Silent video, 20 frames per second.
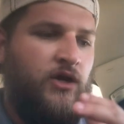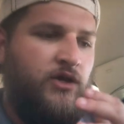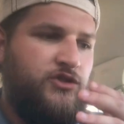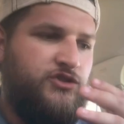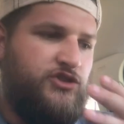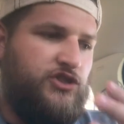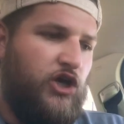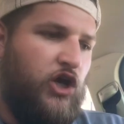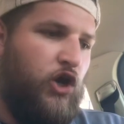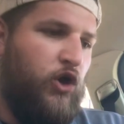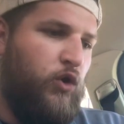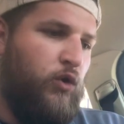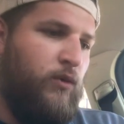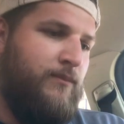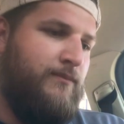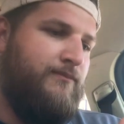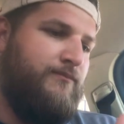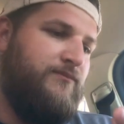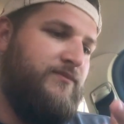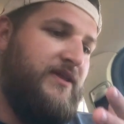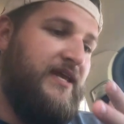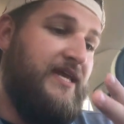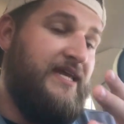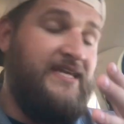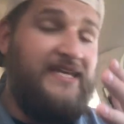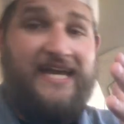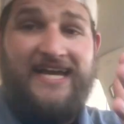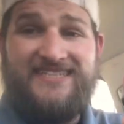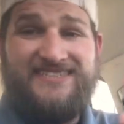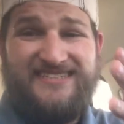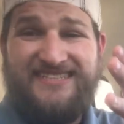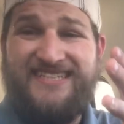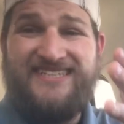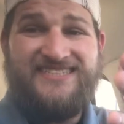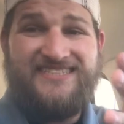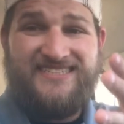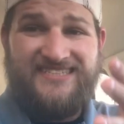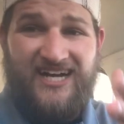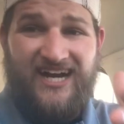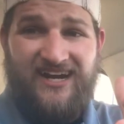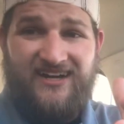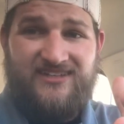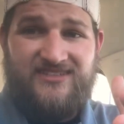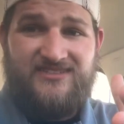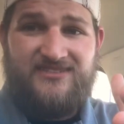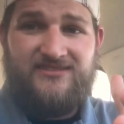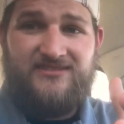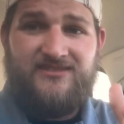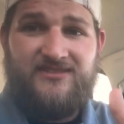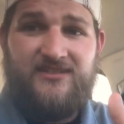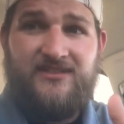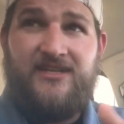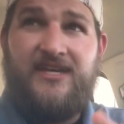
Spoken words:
So, yes, this sucks.